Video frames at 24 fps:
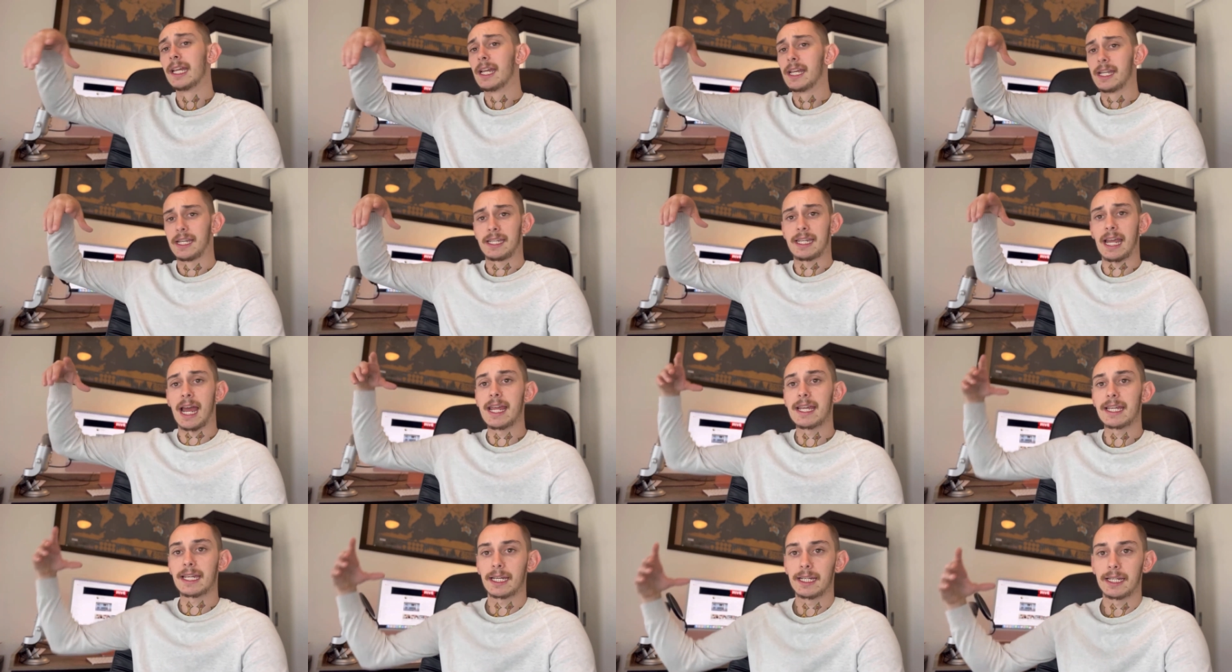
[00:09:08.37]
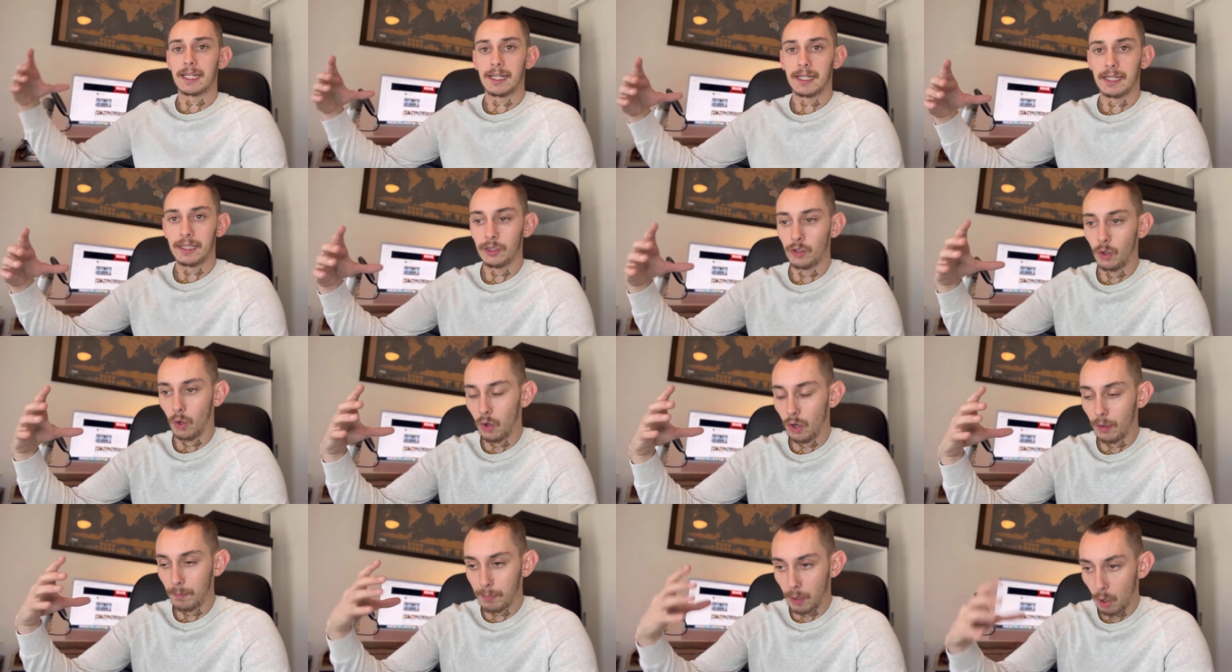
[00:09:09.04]
take
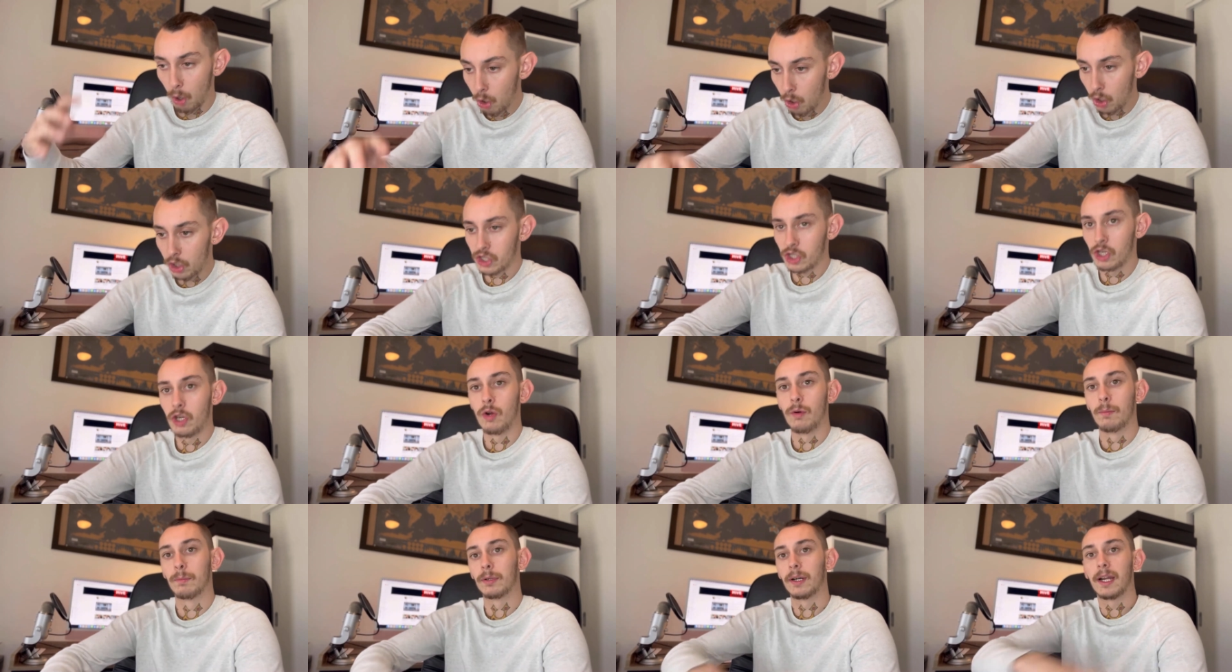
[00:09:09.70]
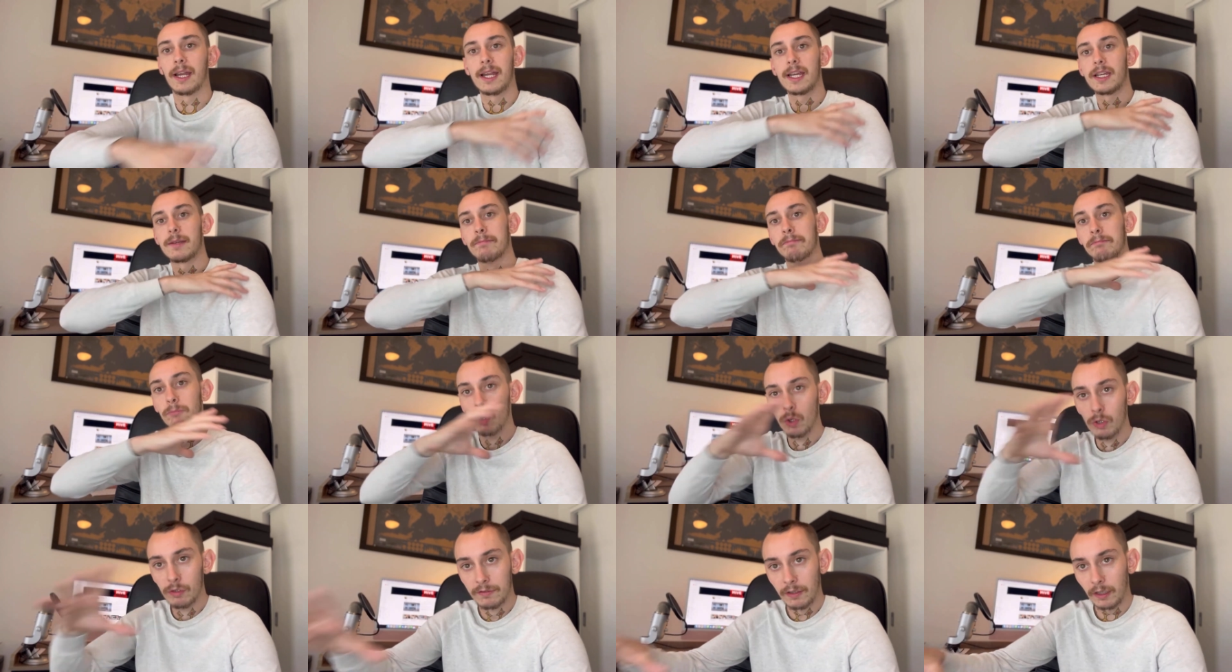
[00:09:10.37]
your personal brand,
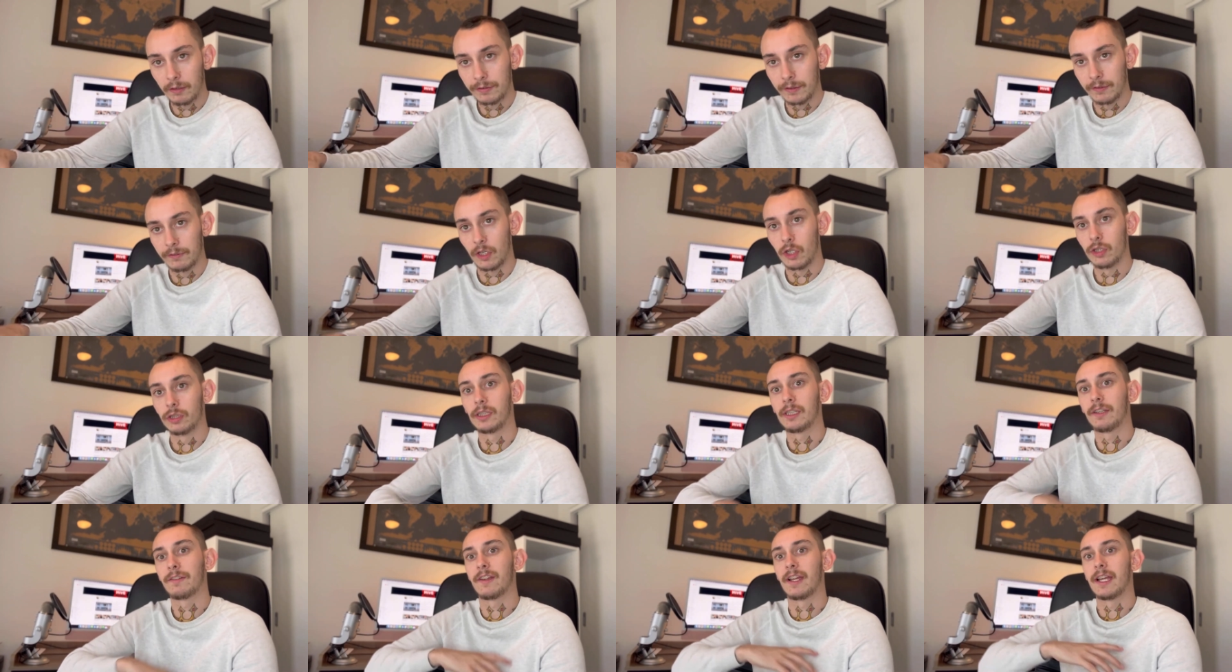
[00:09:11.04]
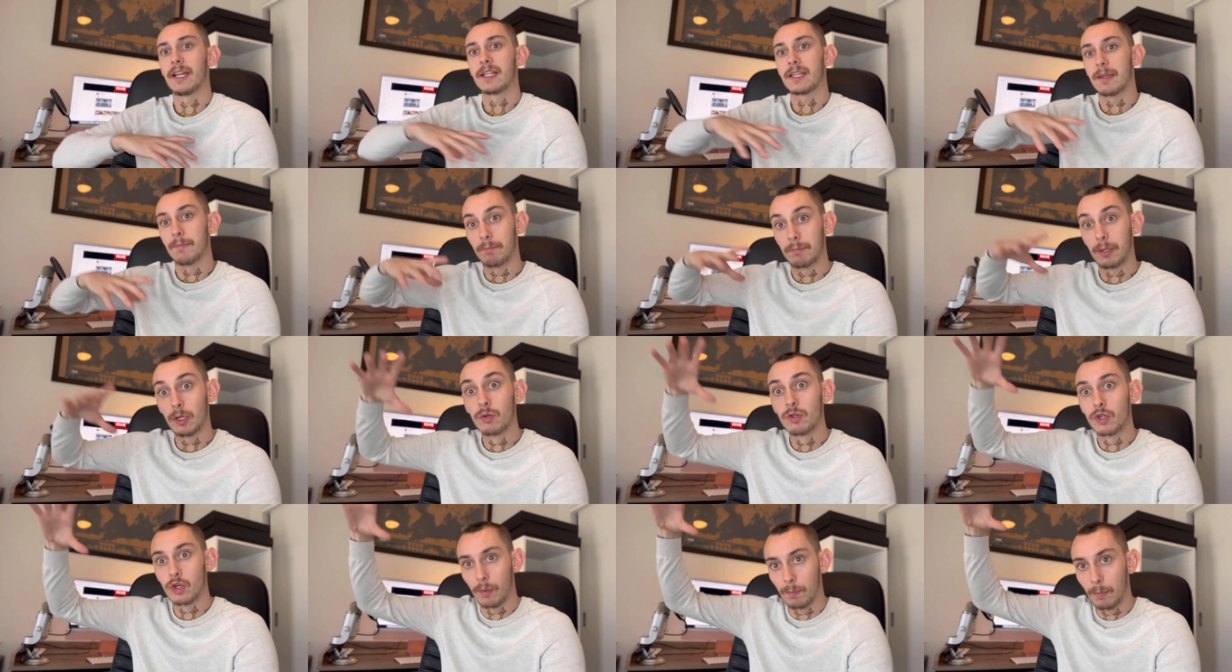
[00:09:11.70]
move off of OnlyFans and
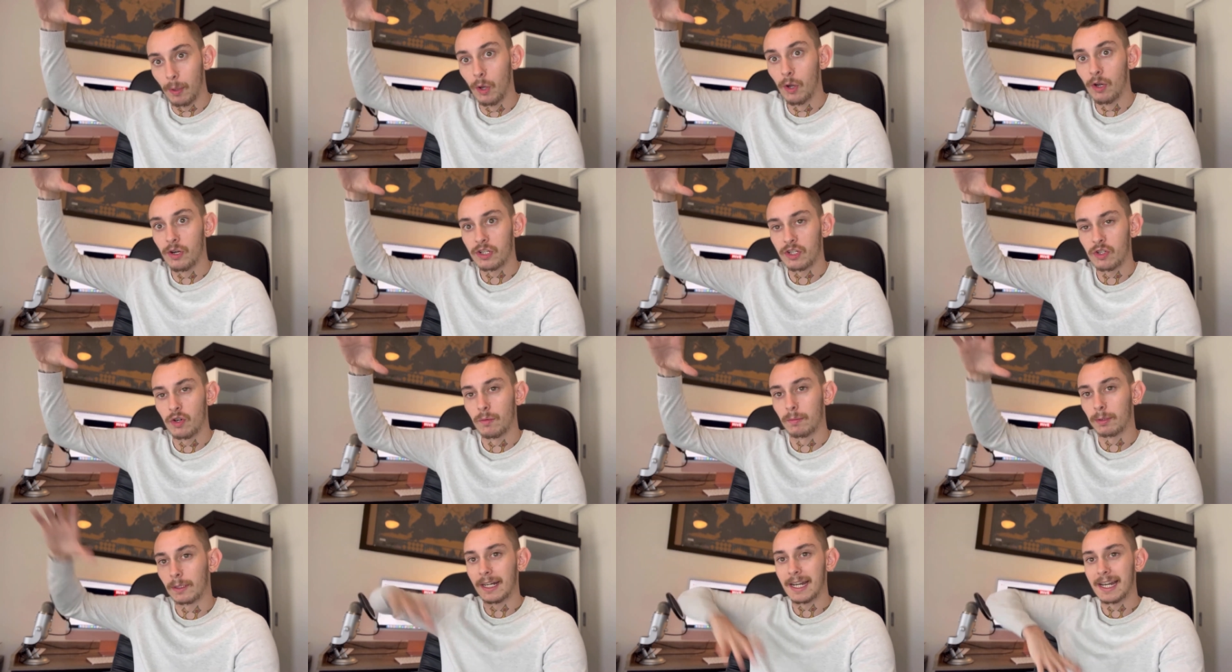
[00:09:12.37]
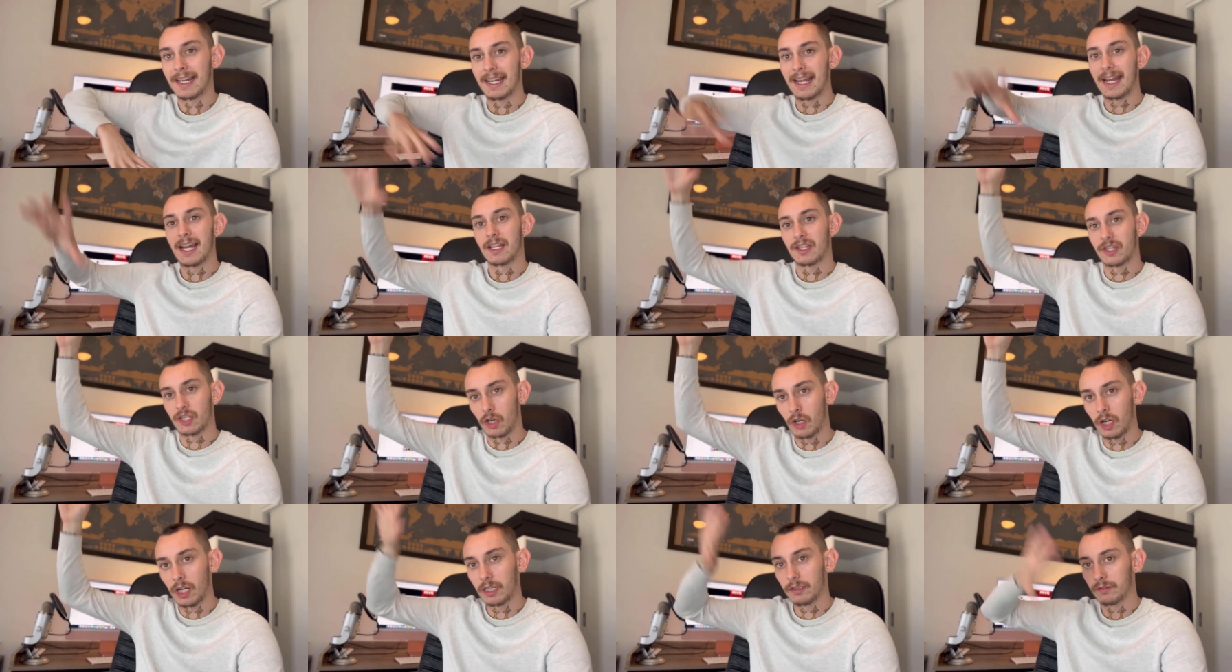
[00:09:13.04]
build your personal brand
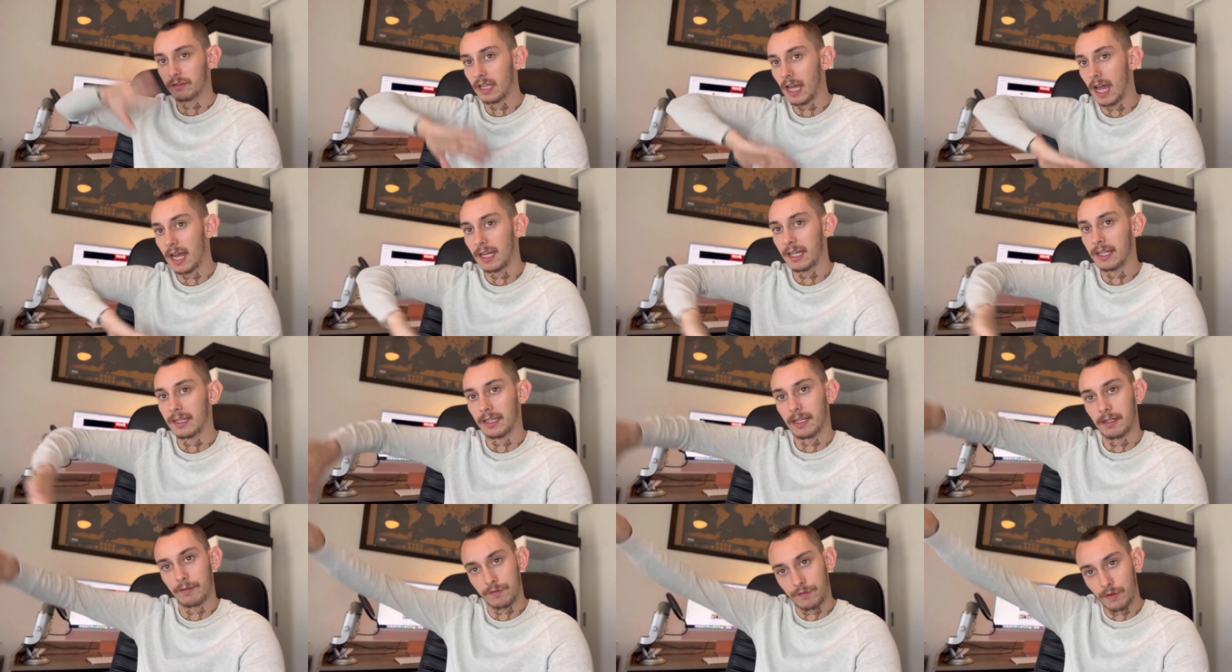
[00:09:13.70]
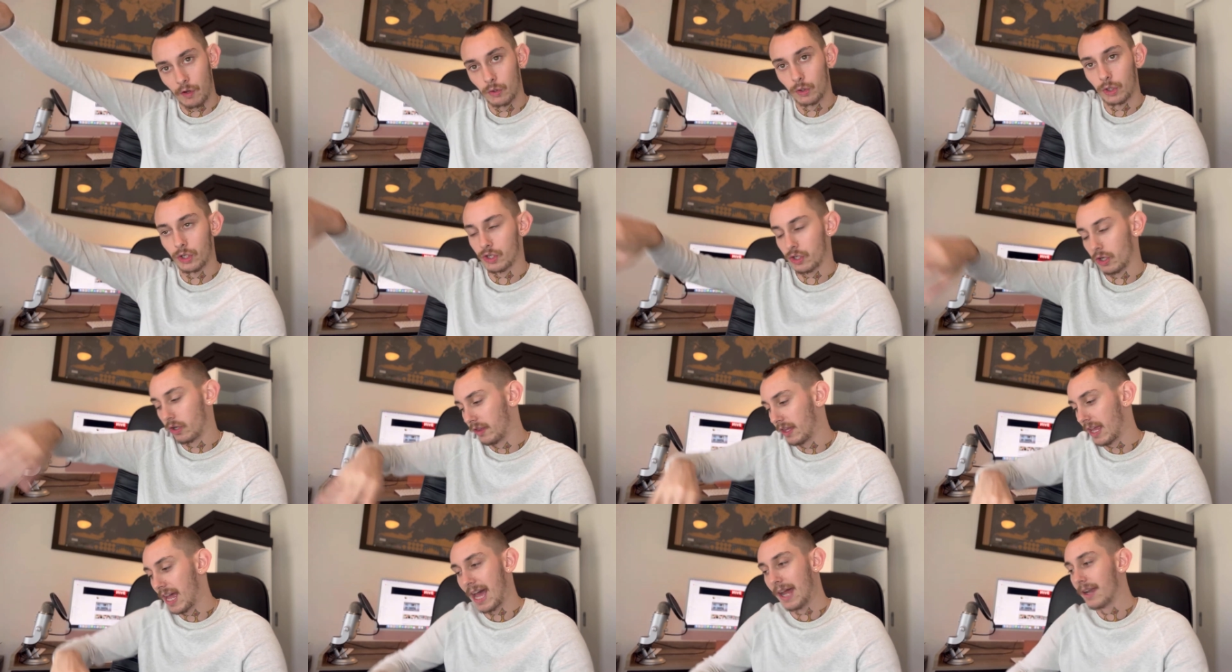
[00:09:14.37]
outside of that and then focus on
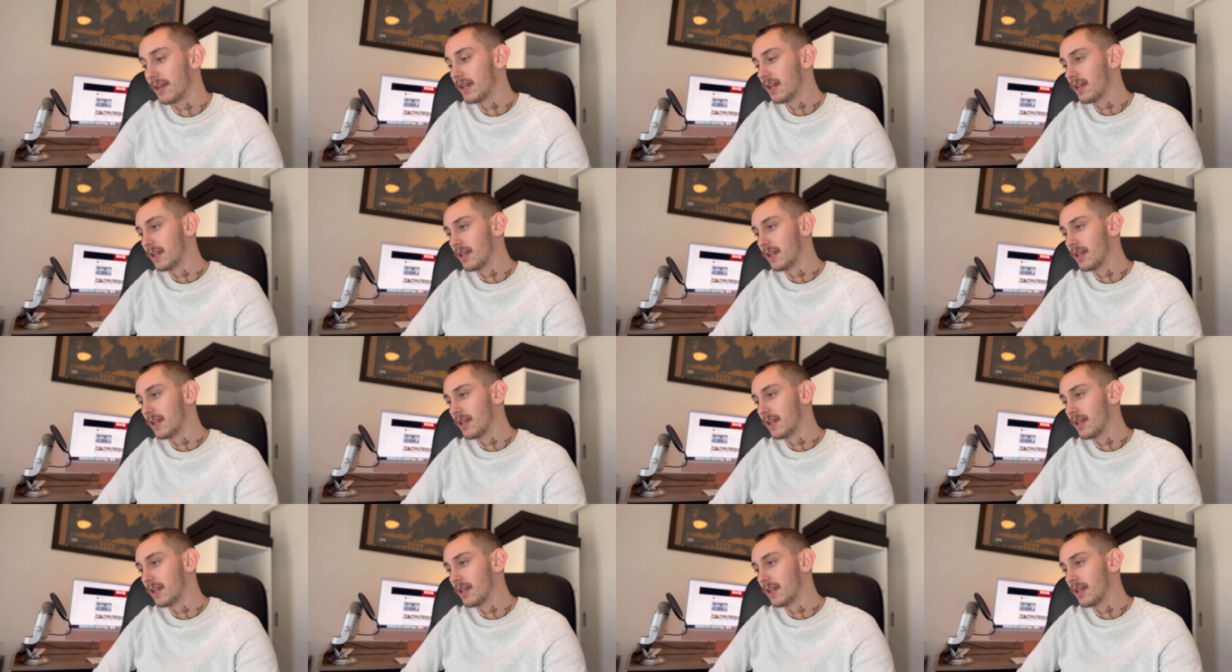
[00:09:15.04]
that.